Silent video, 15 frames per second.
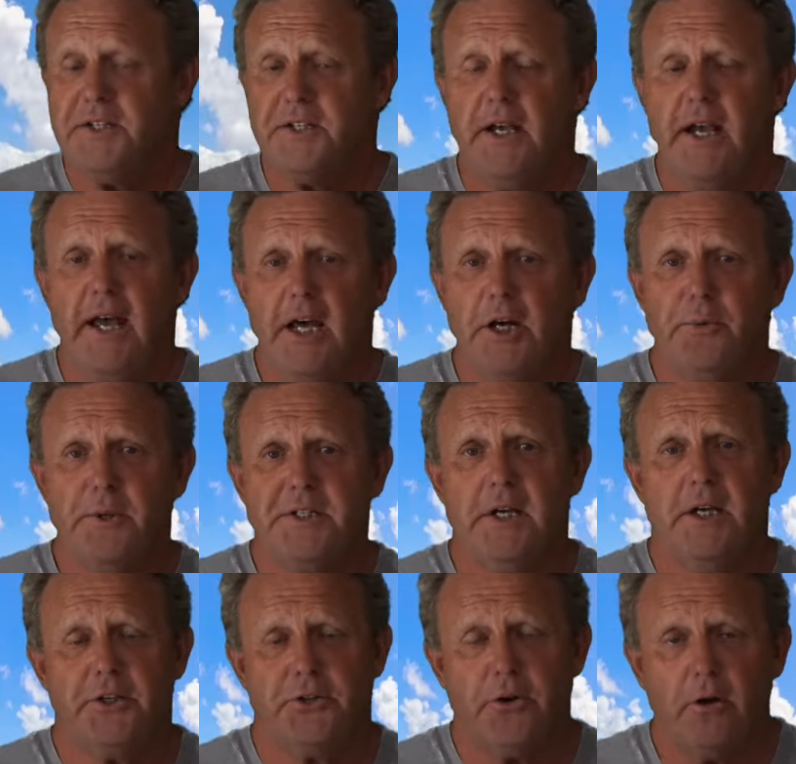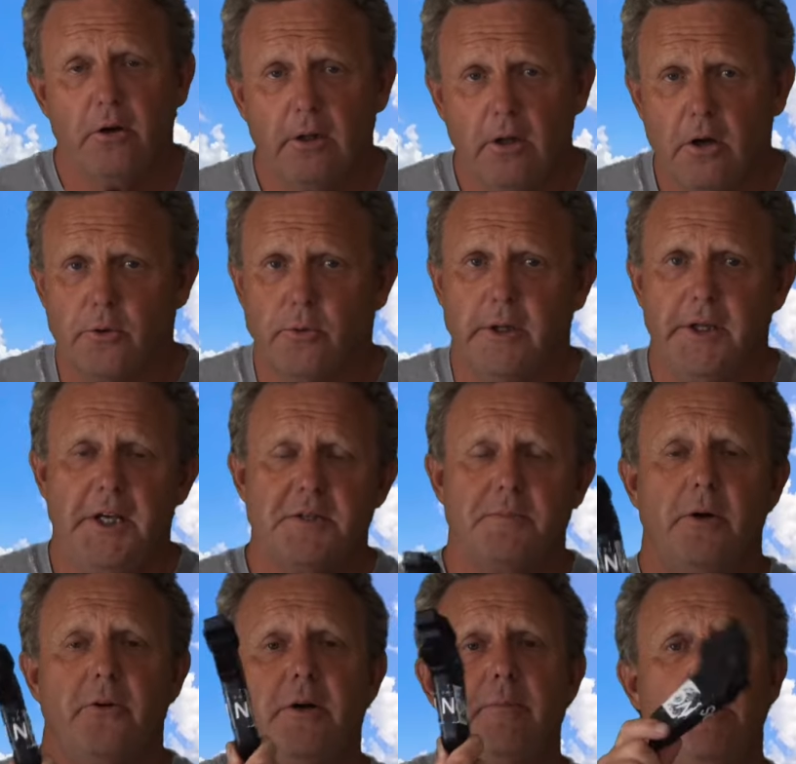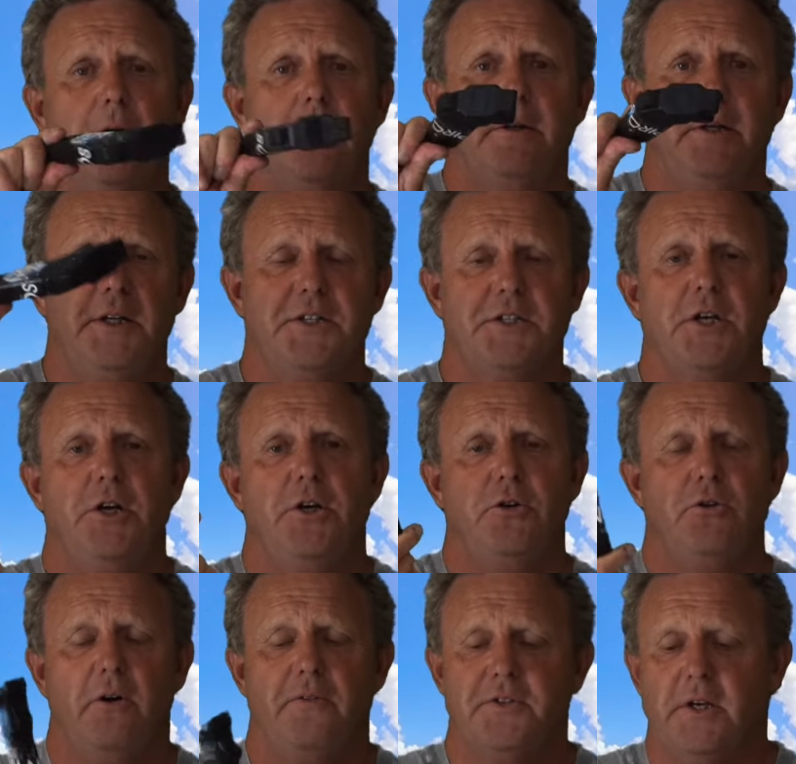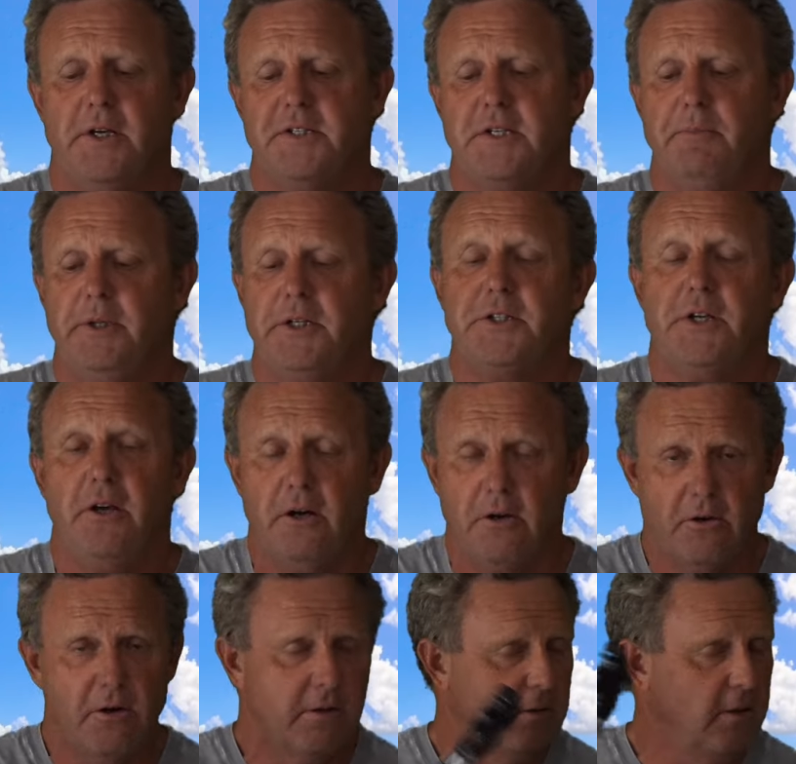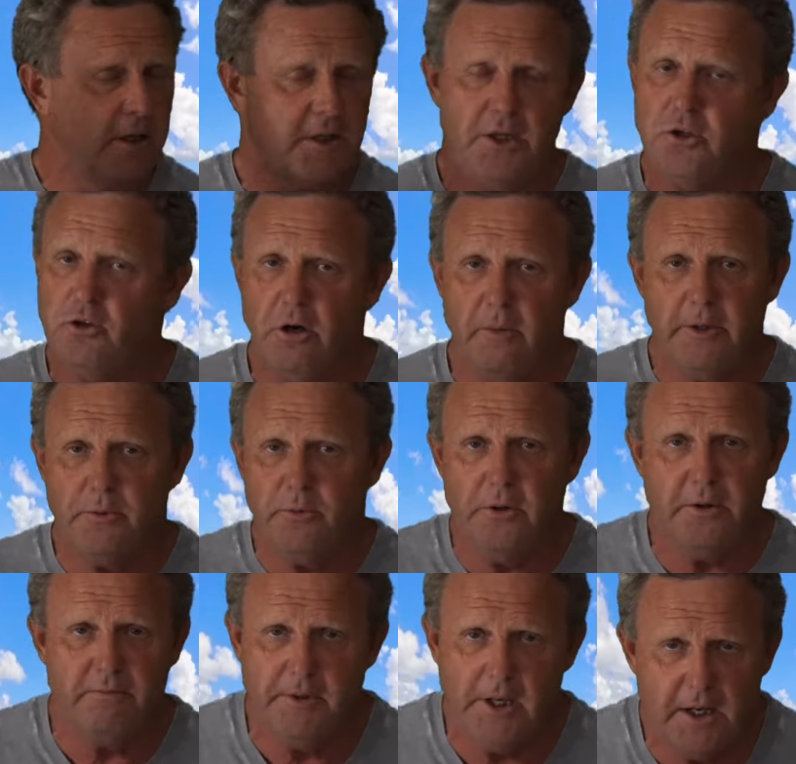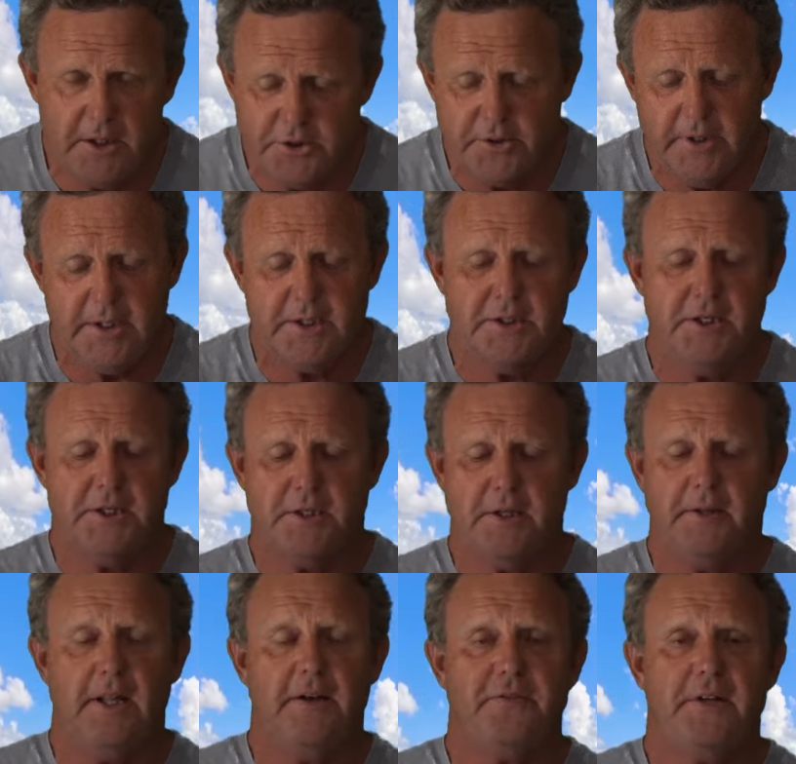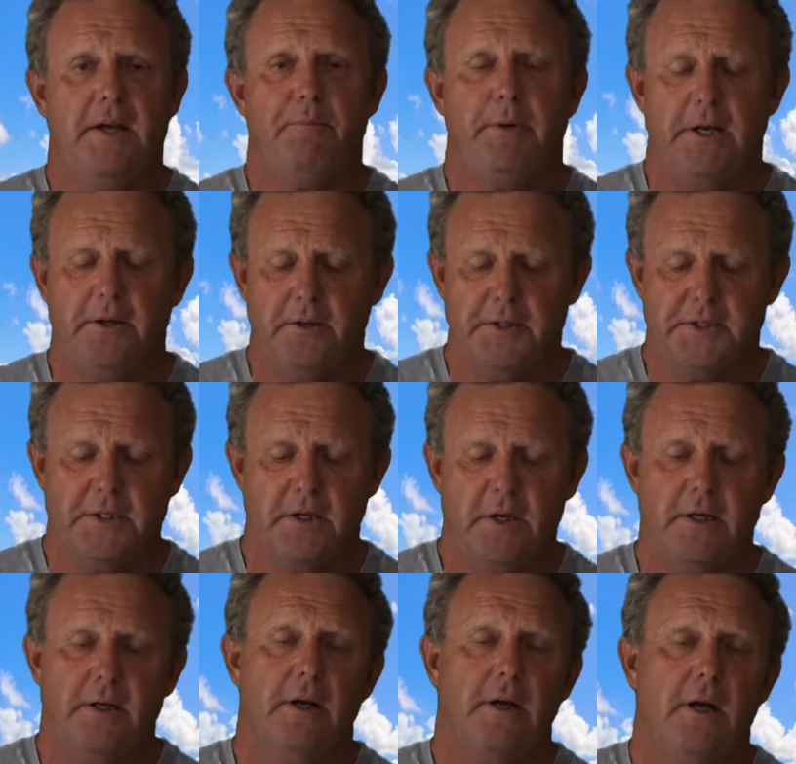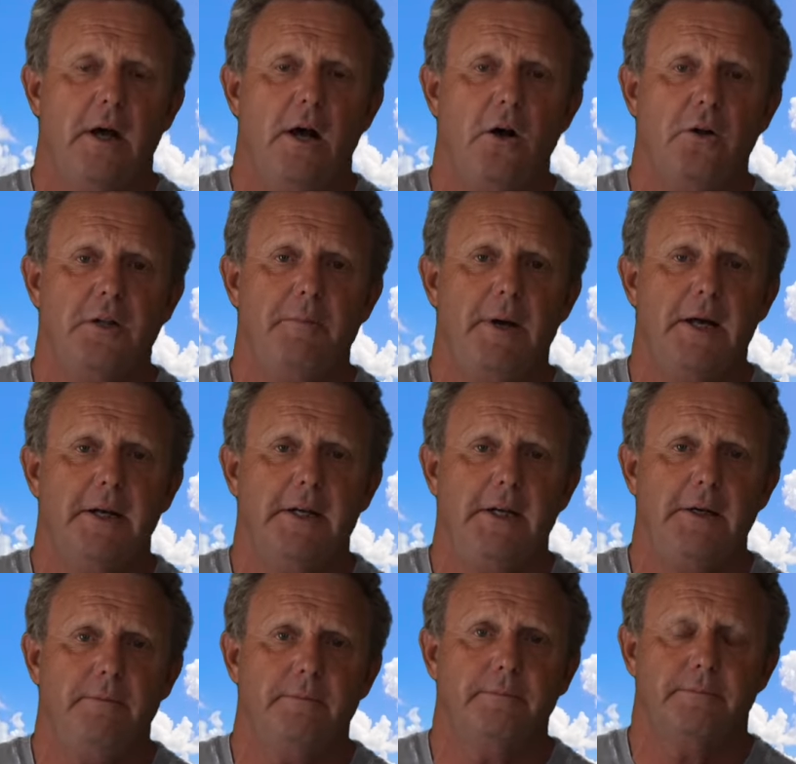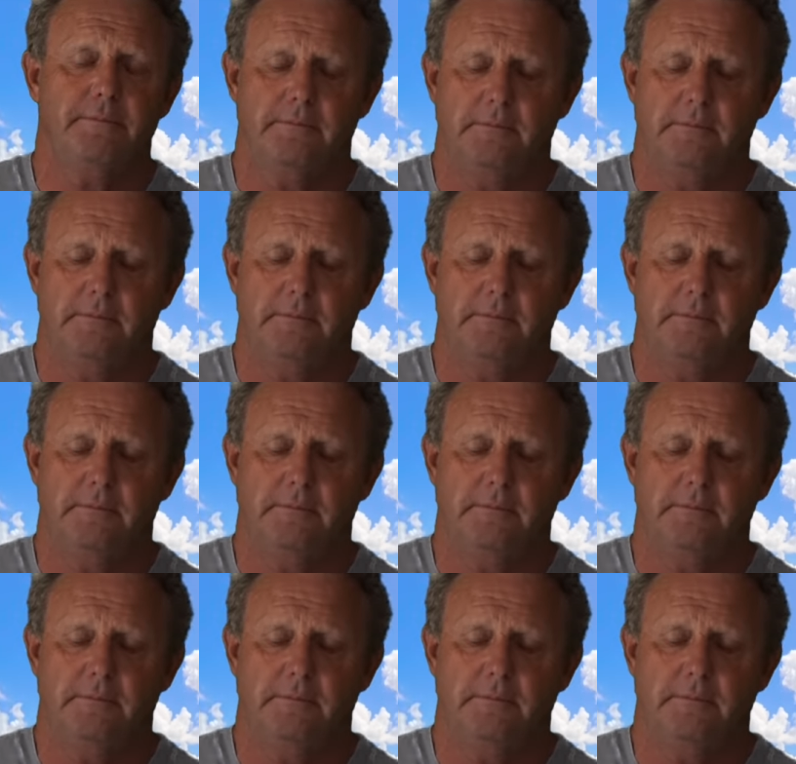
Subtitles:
so how do we set throttle lock? Well, here's my remote, it's turned off. So I simply turn it on like you normally would, no tricks, just the left-hand button on the side, hold the button in.